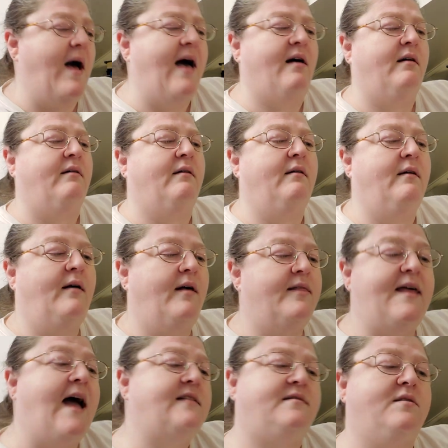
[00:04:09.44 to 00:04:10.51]
Well,
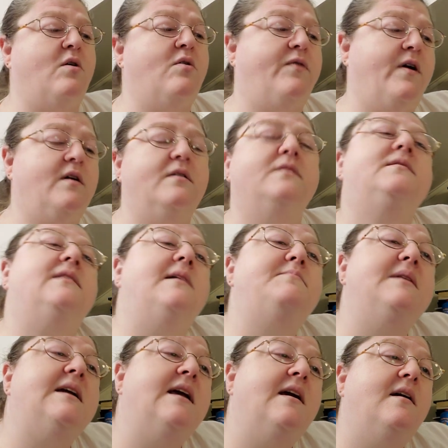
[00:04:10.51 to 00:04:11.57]
that's over, said
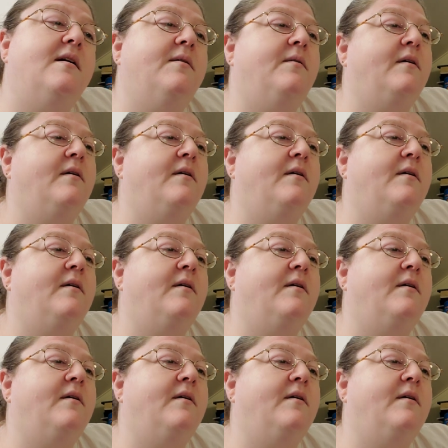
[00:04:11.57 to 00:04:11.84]
Mickey.